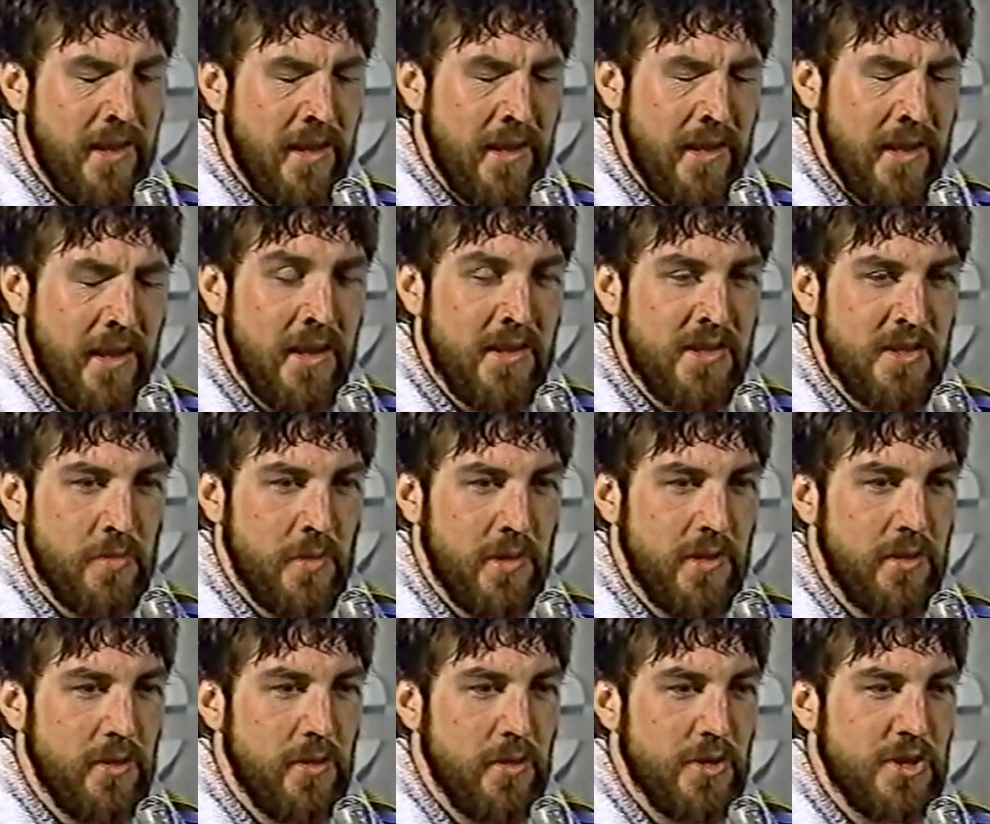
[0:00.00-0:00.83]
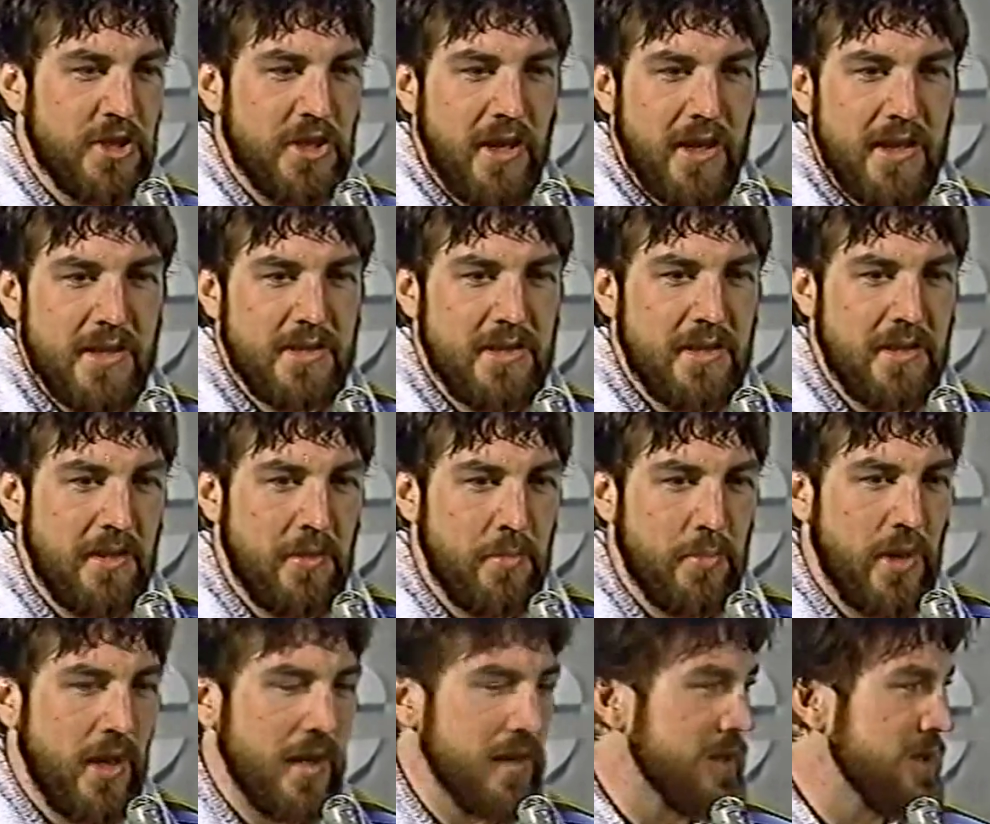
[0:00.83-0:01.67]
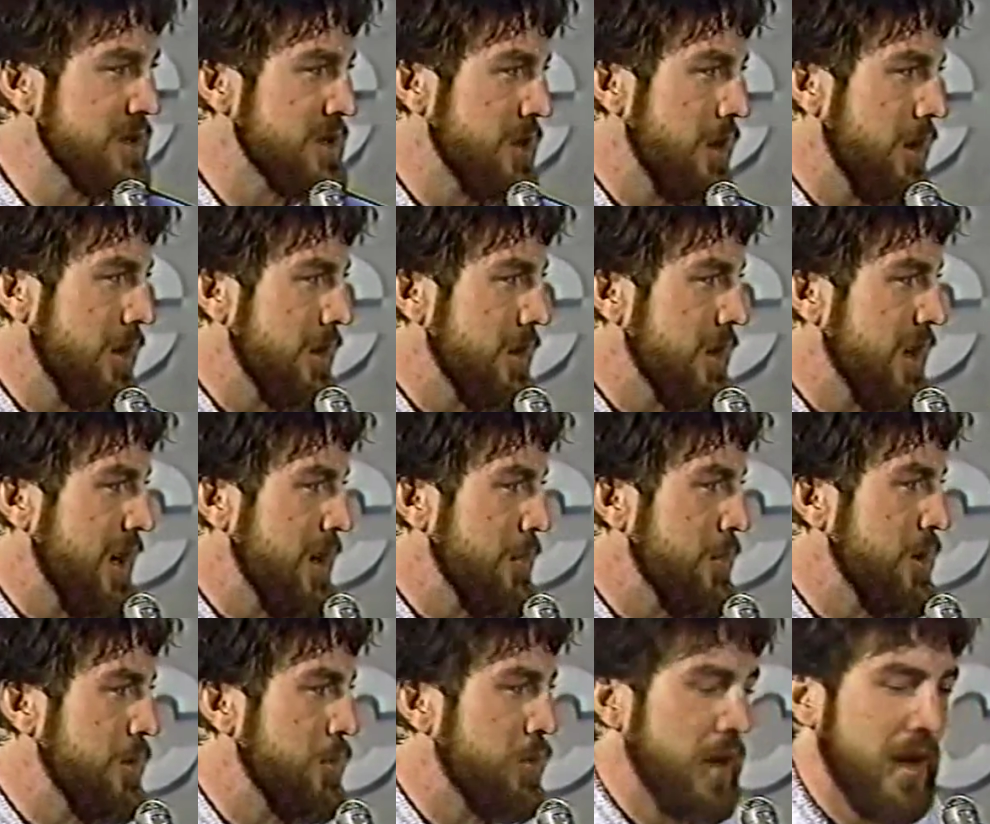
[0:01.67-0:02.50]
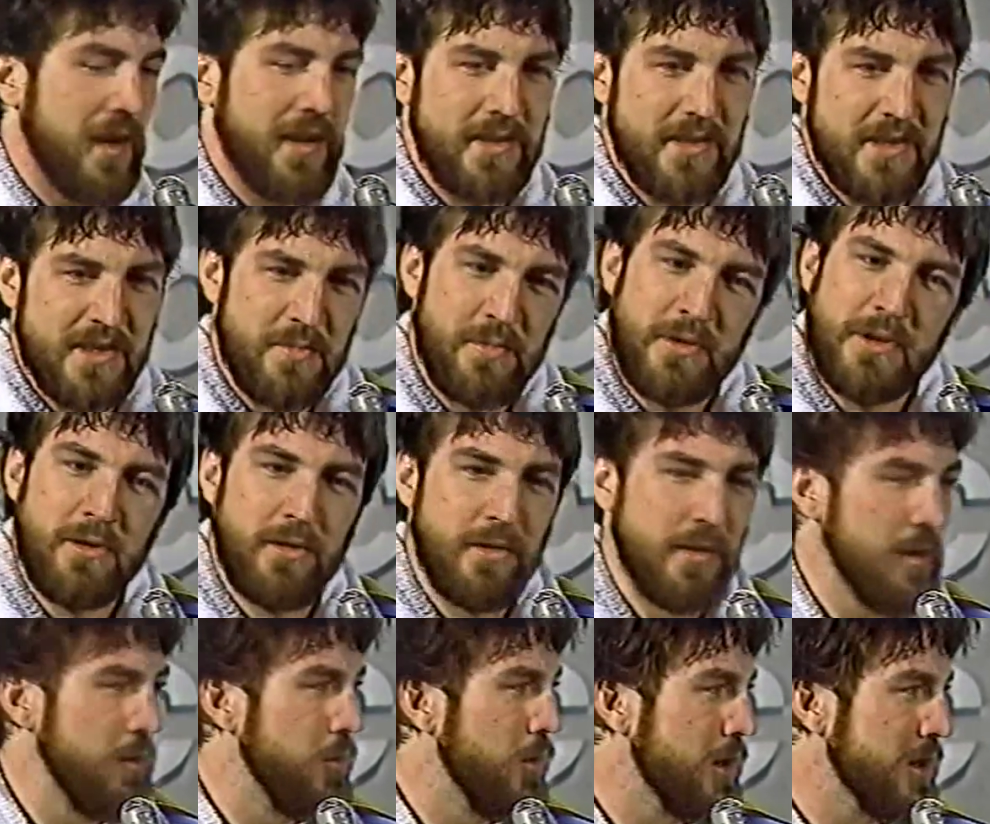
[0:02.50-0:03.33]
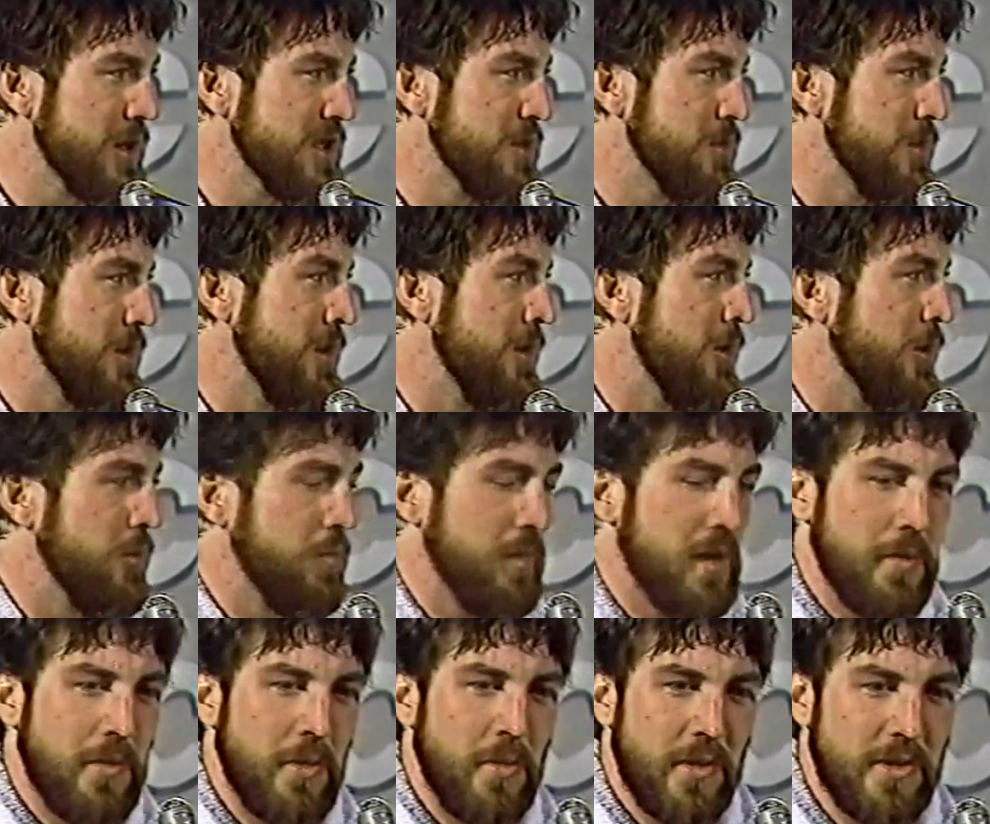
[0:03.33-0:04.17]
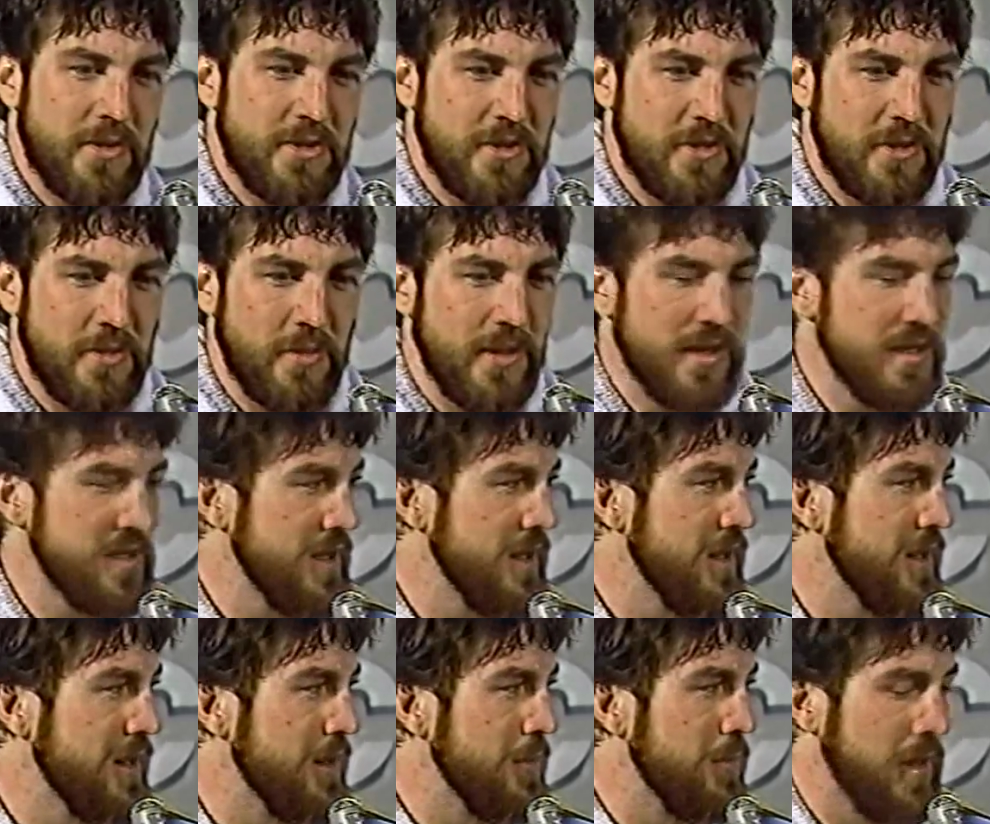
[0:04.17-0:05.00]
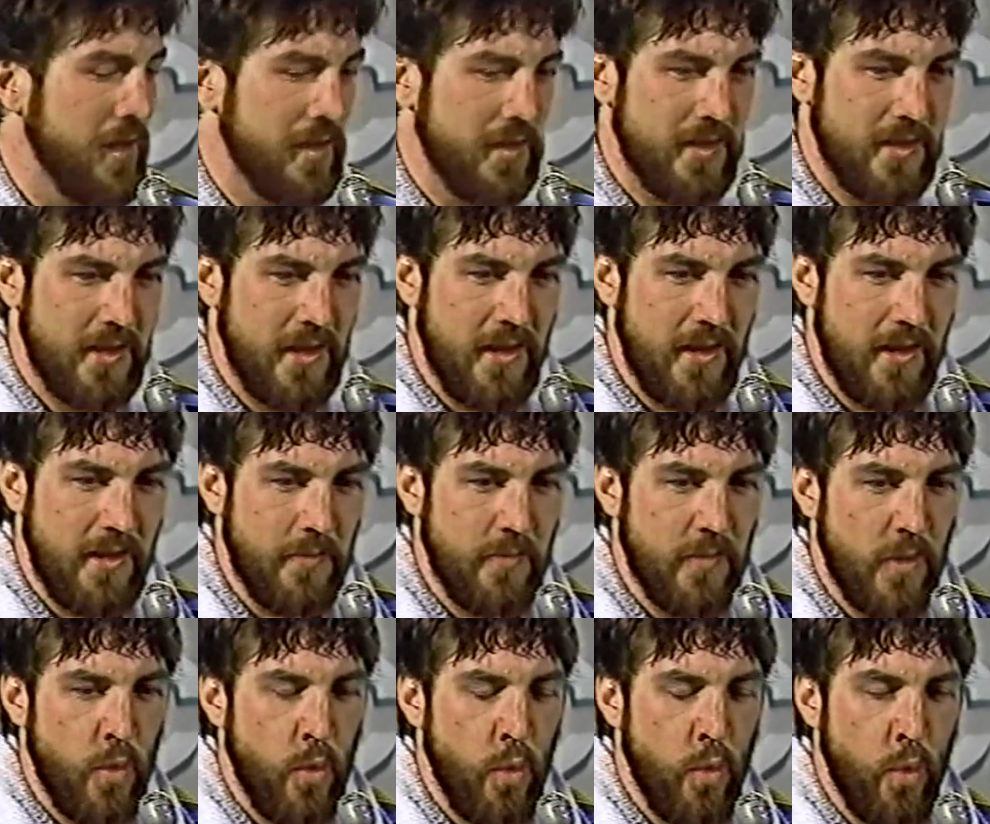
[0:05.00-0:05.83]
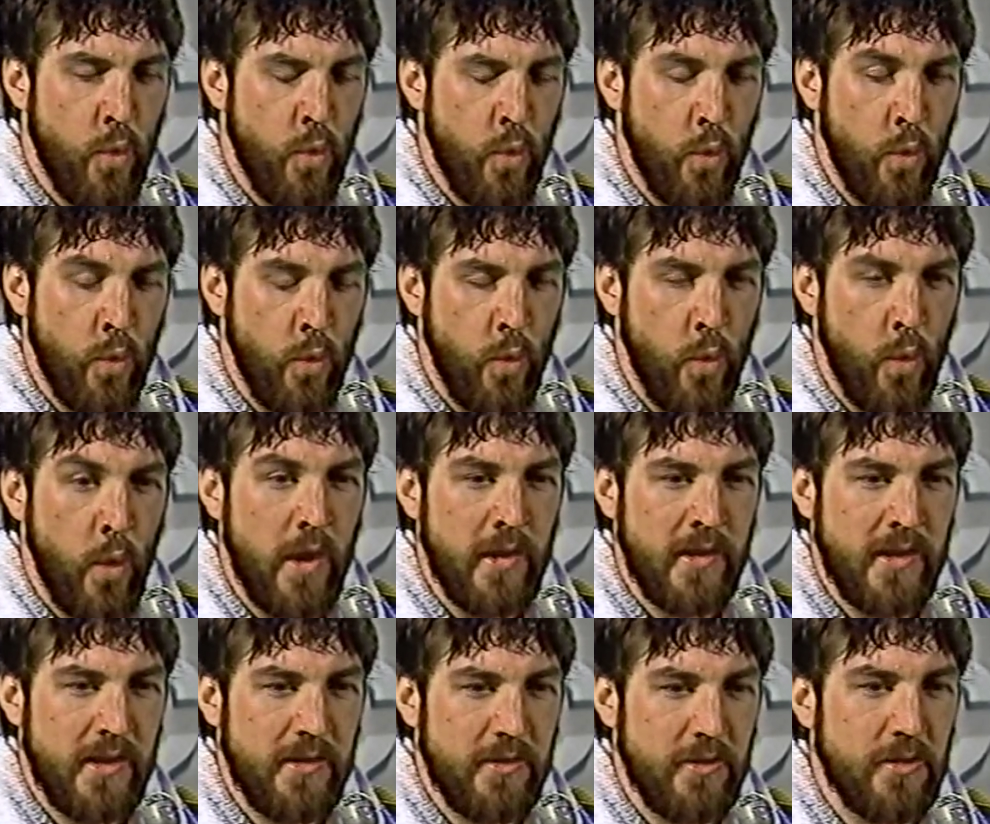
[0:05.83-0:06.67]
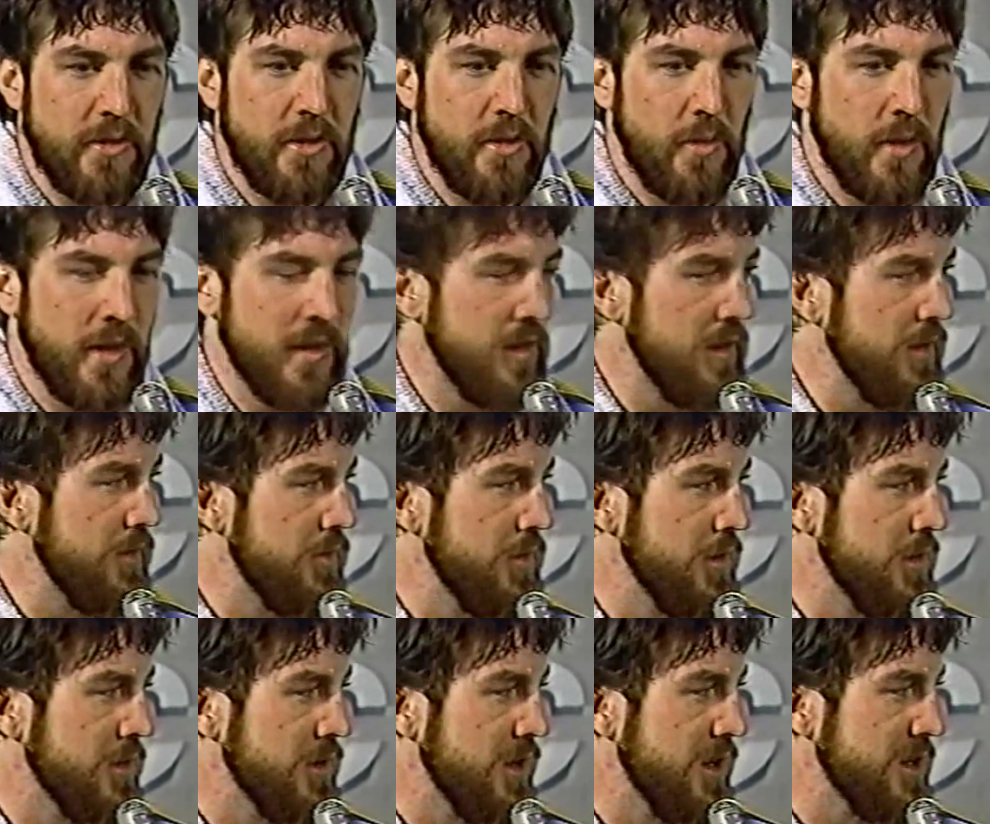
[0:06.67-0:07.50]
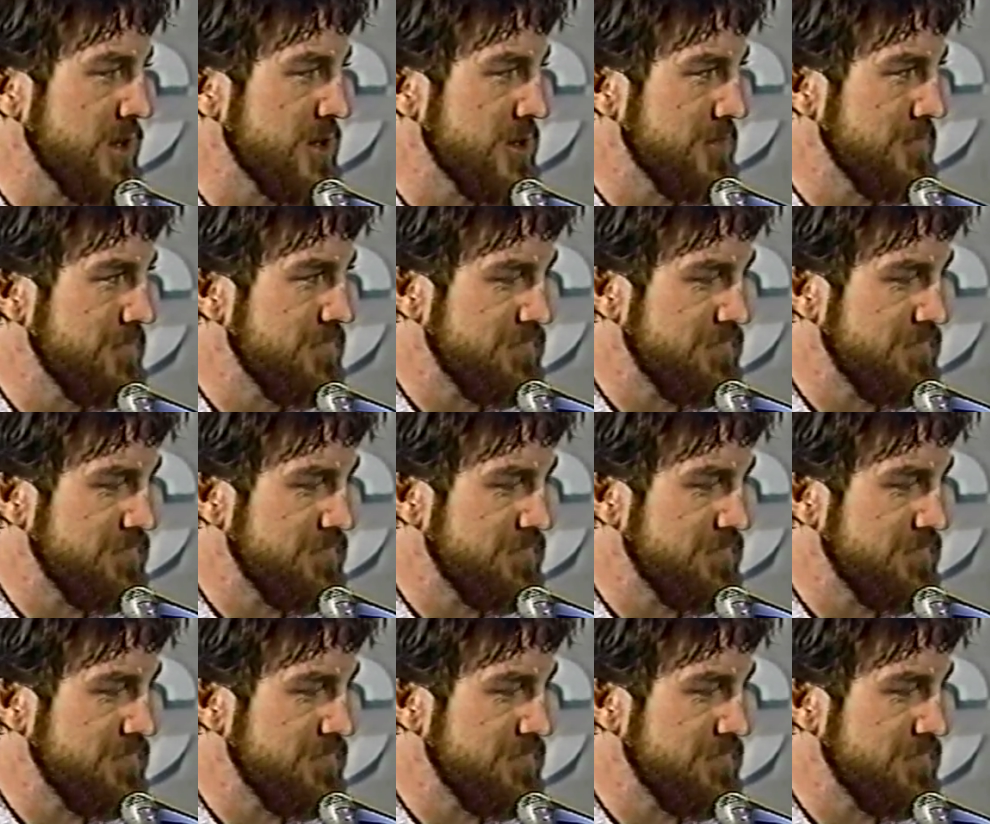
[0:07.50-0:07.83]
it's one of those shots that you practice all the time in practice, but only works, you know, maybe once or twice a year. But when they do go in, they feel nice.